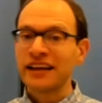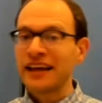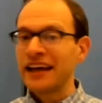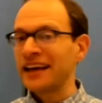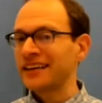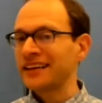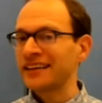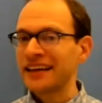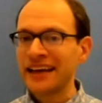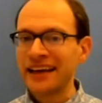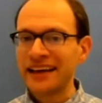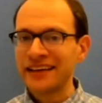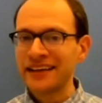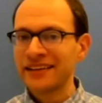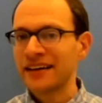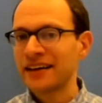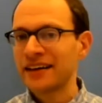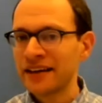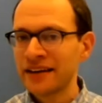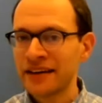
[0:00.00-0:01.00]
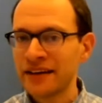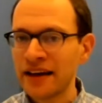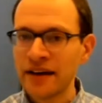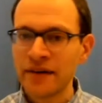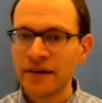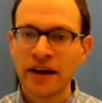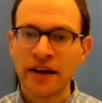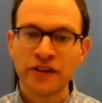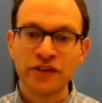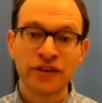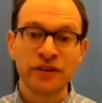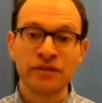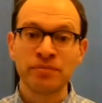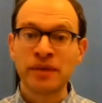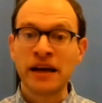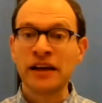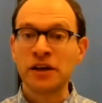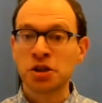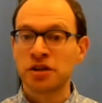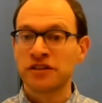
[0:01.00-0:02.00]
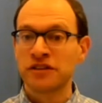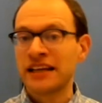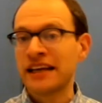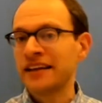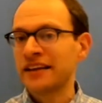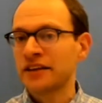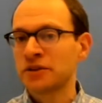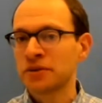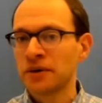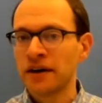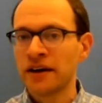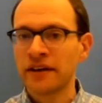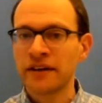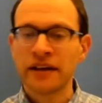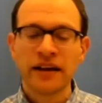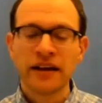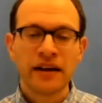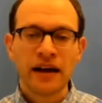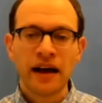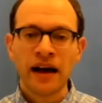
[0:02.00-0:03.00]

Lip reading: And can a certain patient take a drug